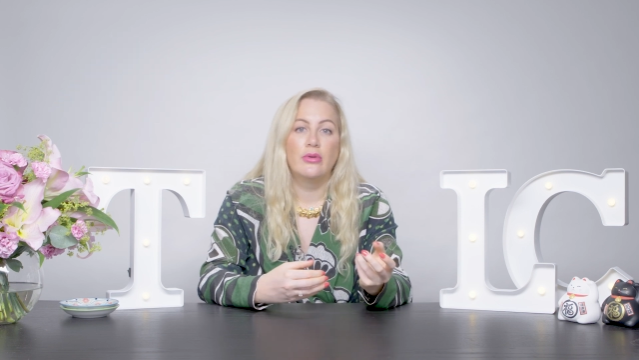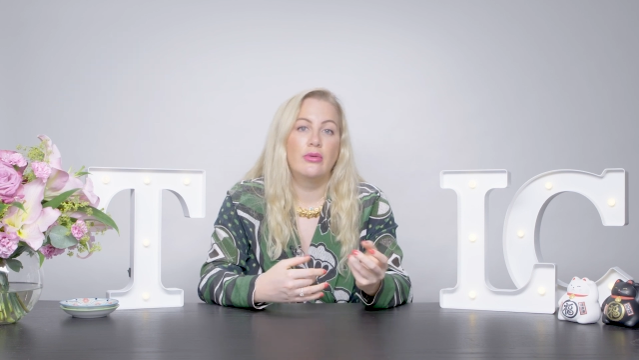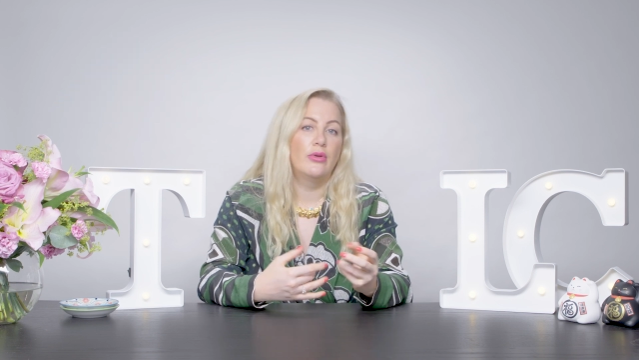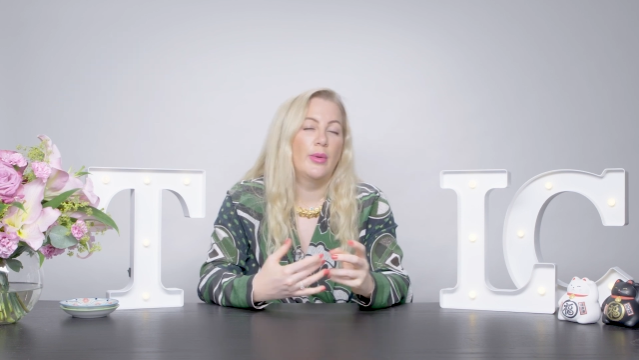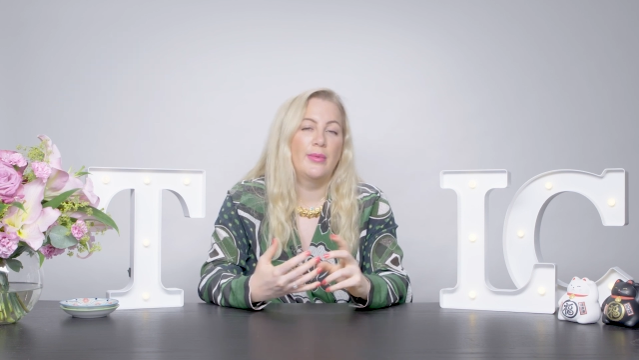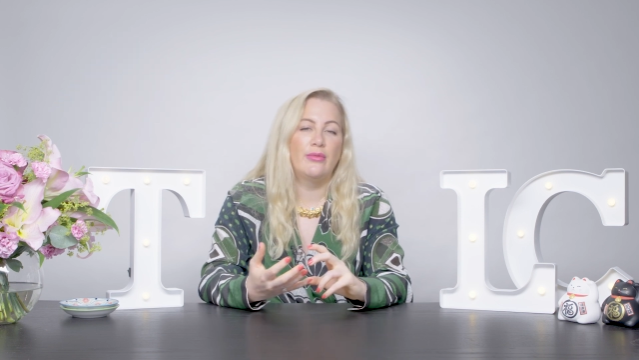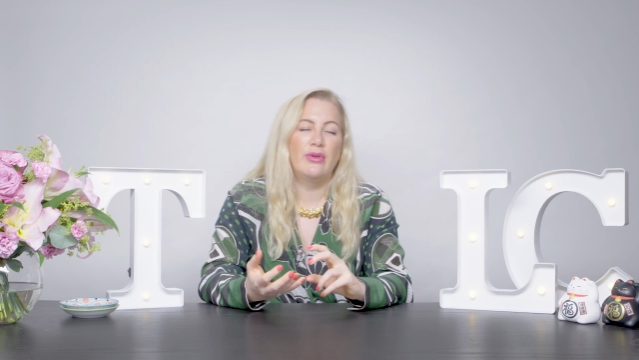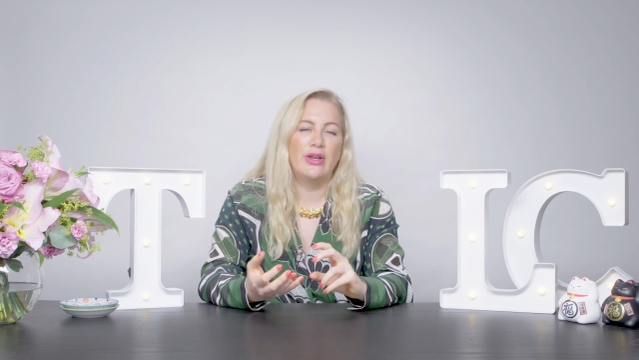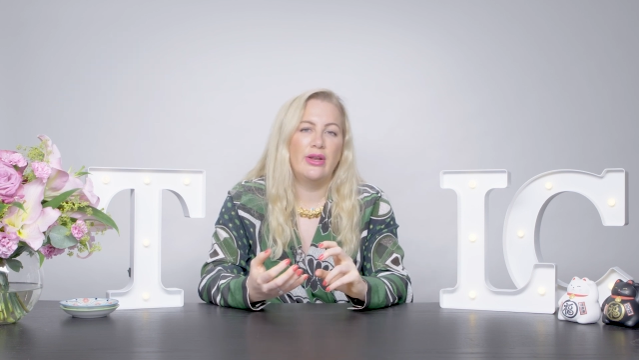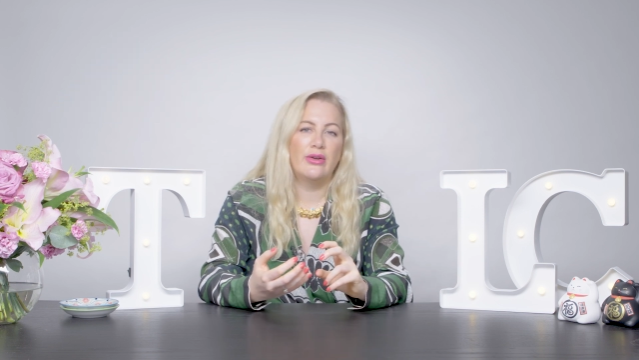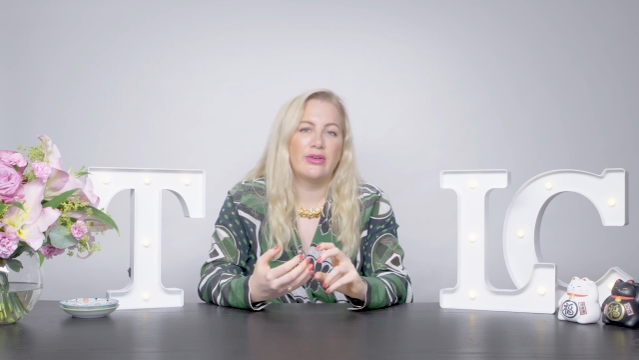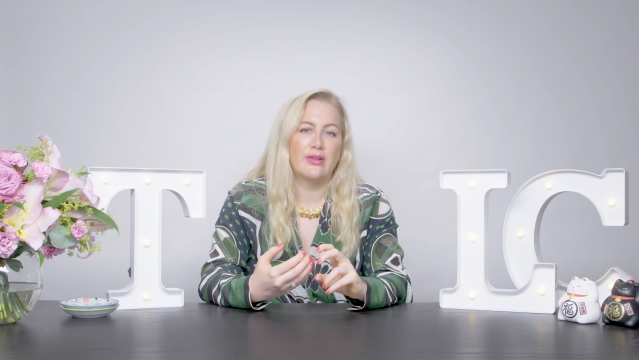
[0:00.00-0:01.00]
nobody
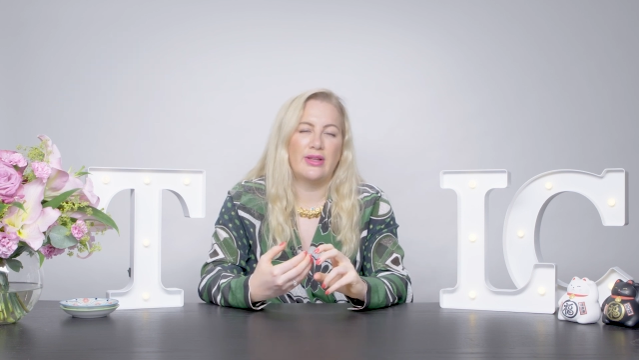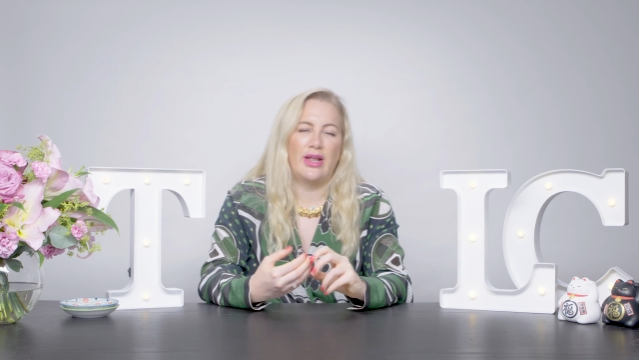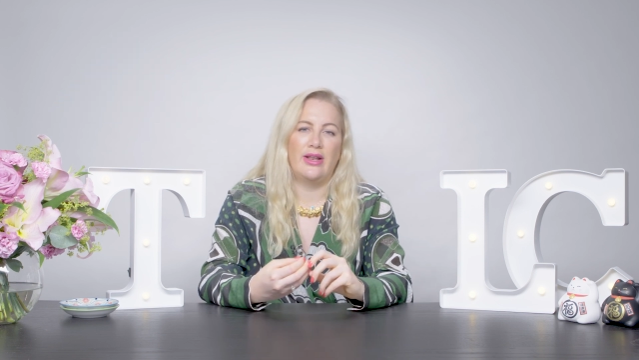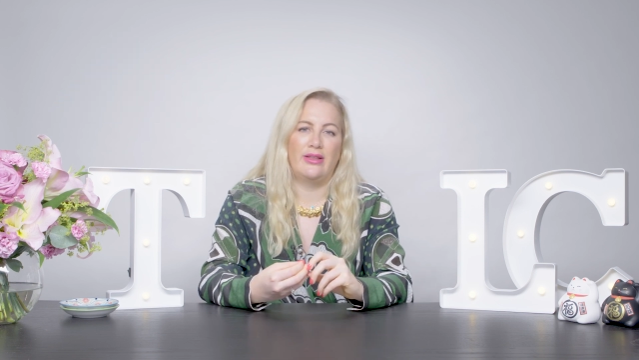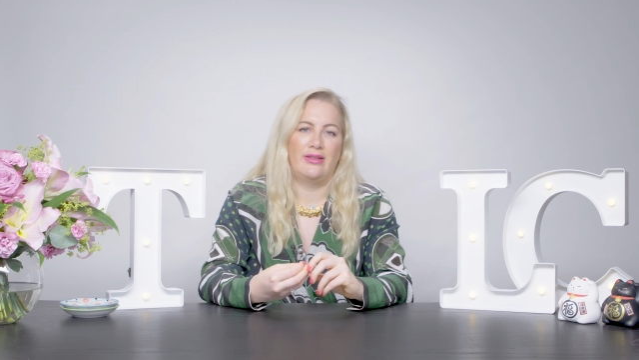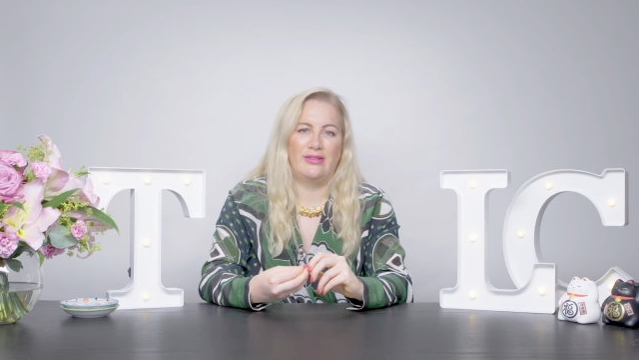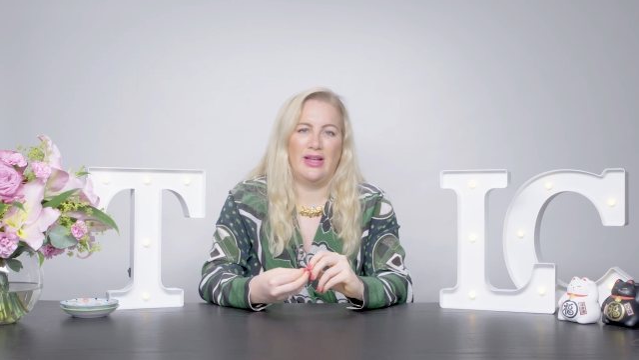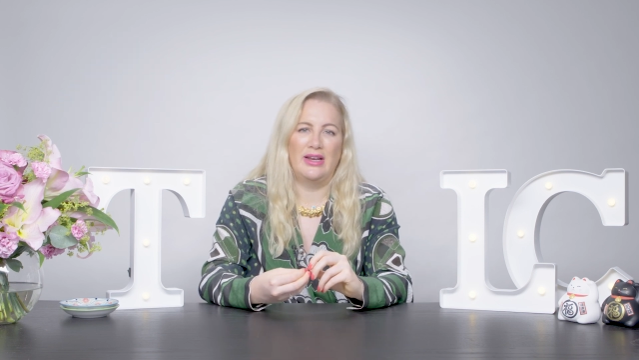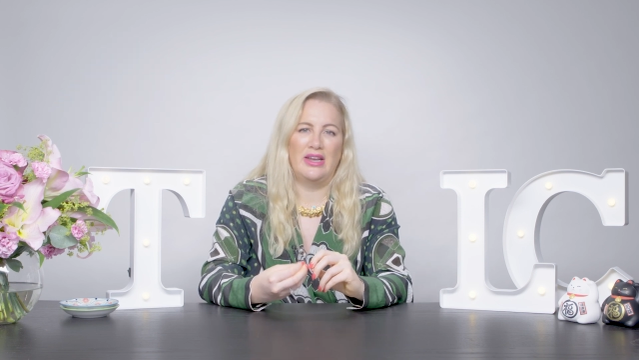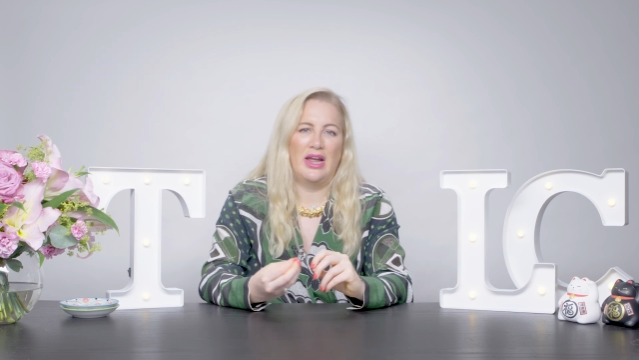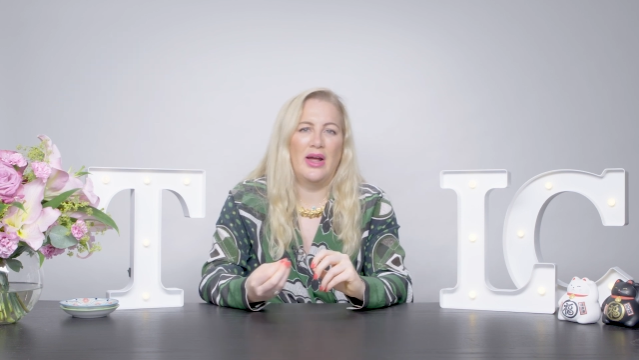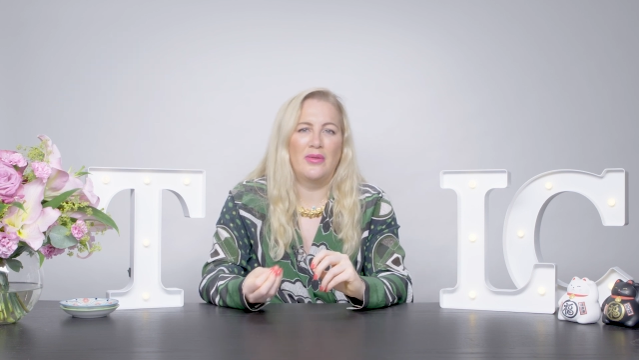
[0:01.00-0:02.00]
really understands
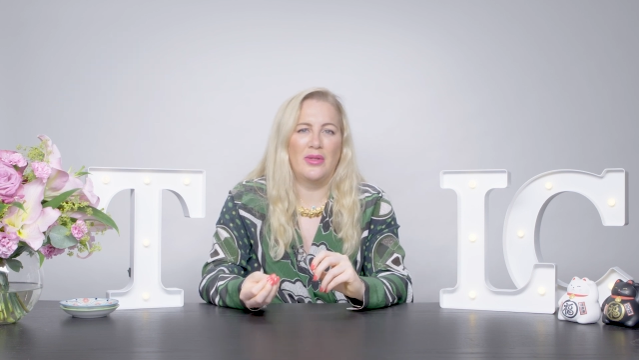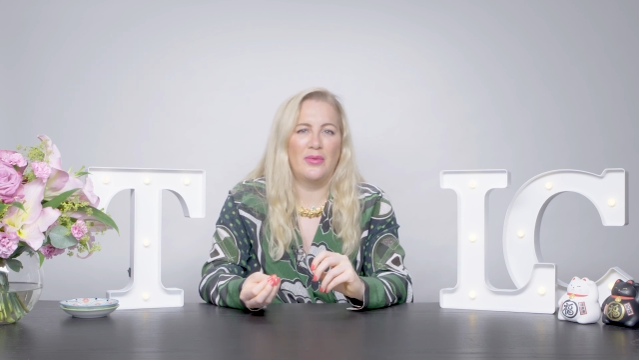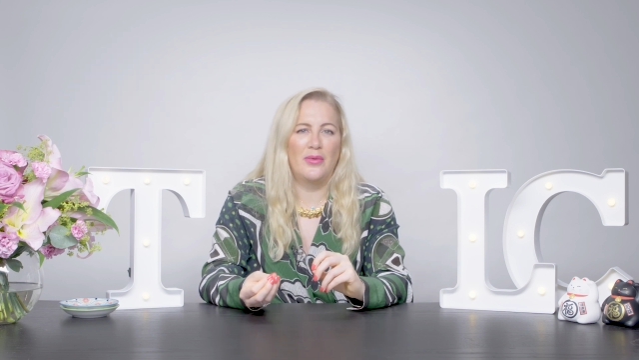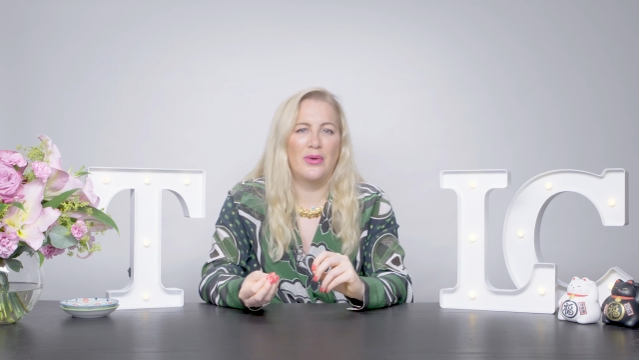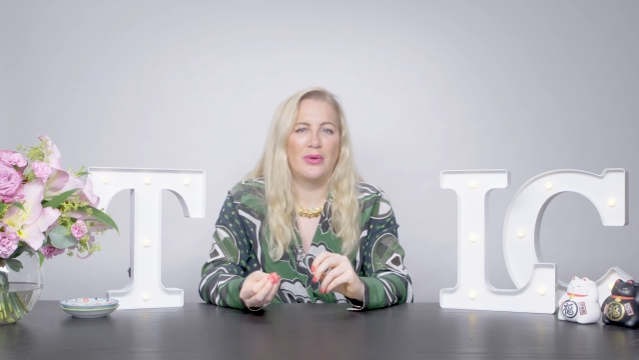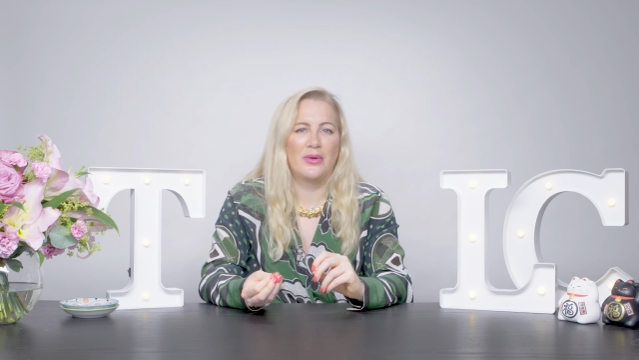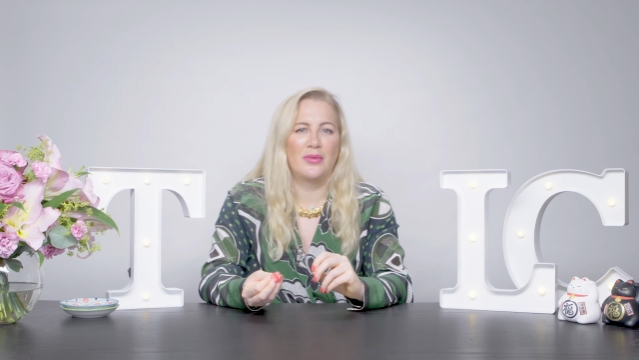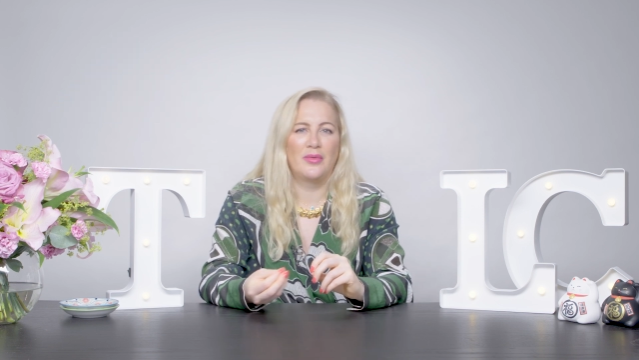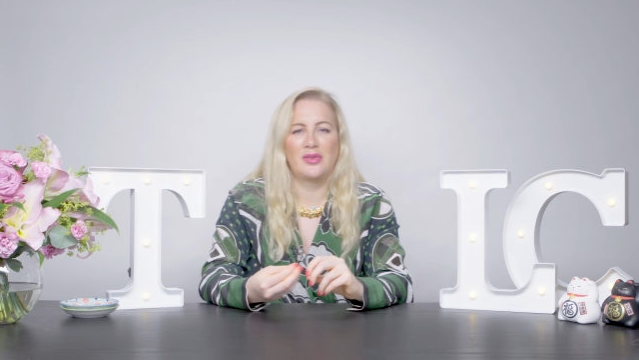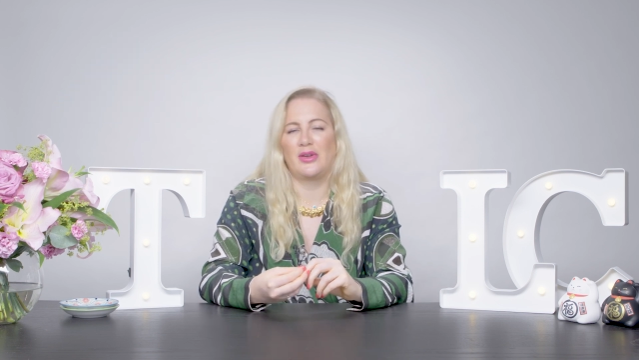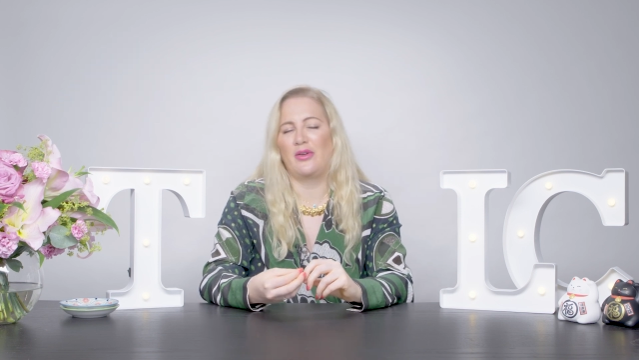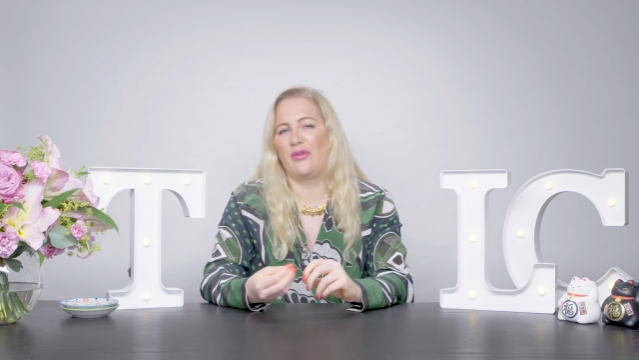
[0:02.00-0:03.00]
exactly how they work,
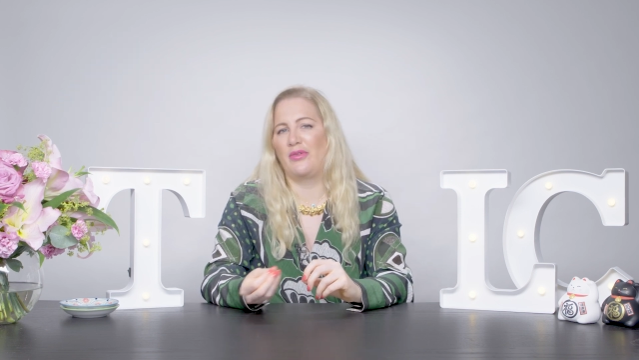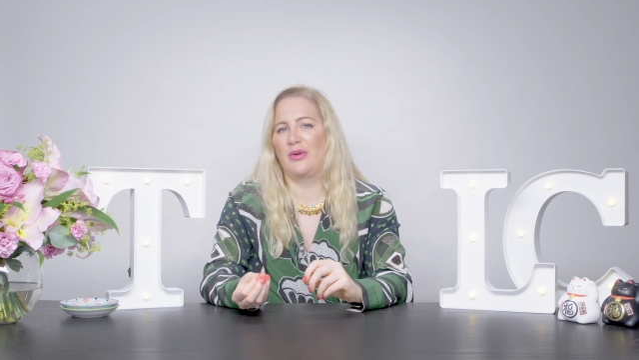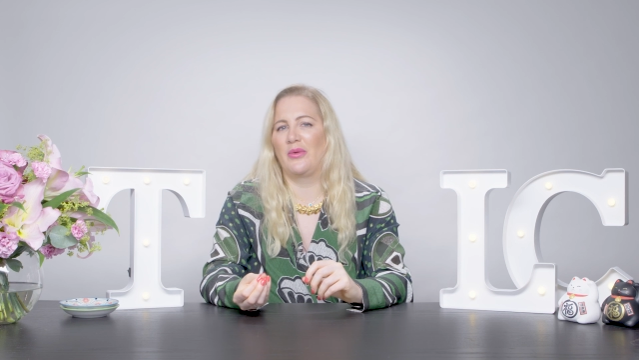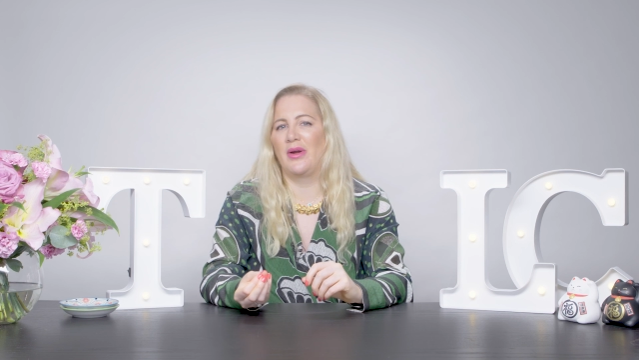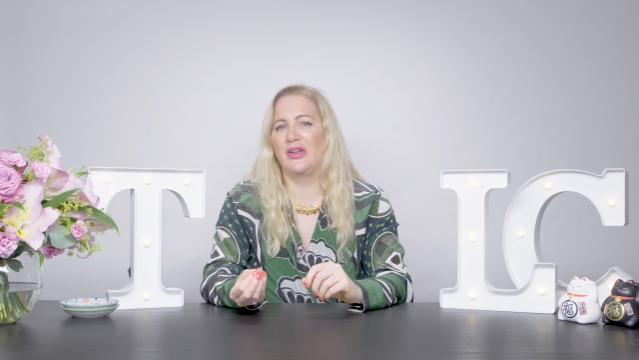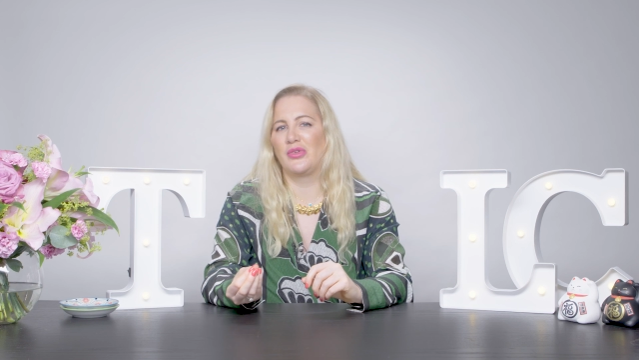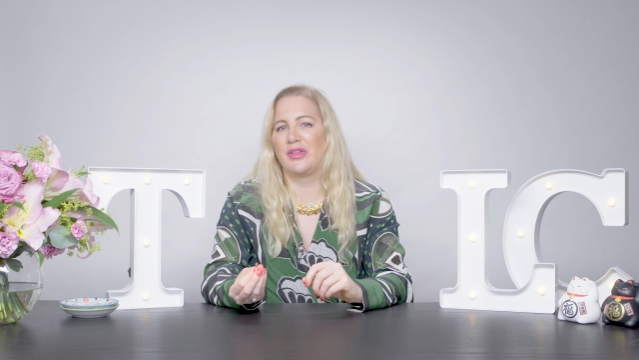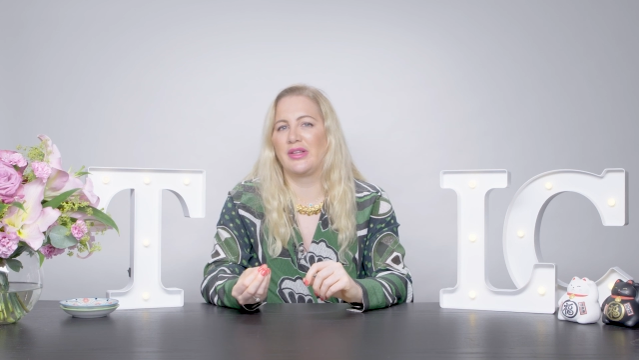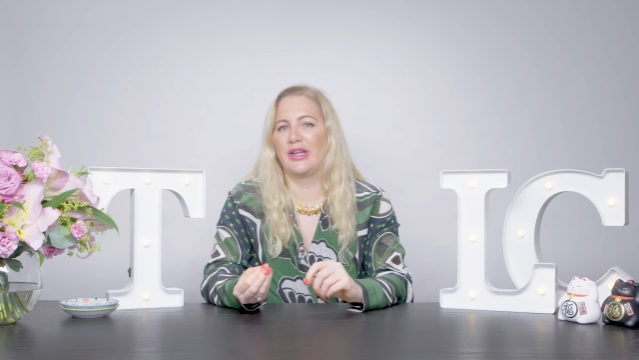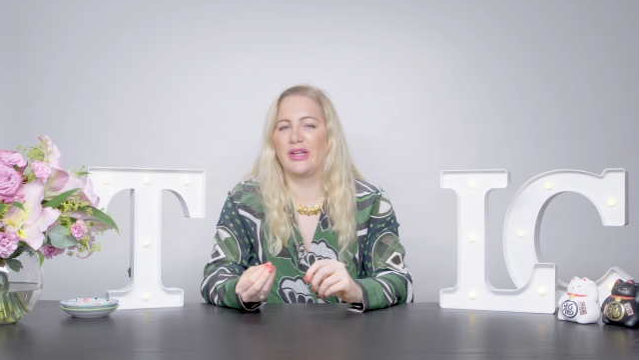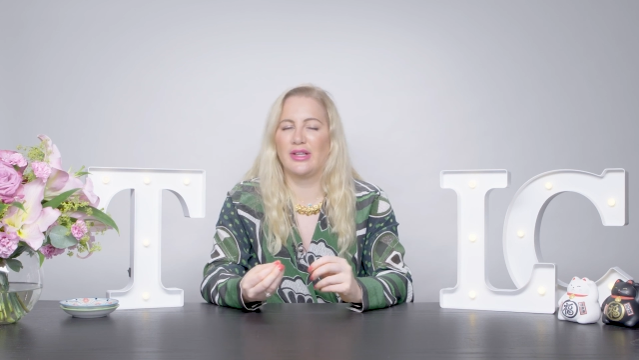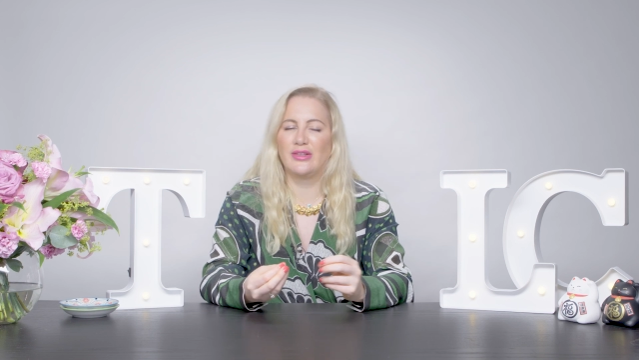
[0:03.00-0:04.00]
which I found quite interesting.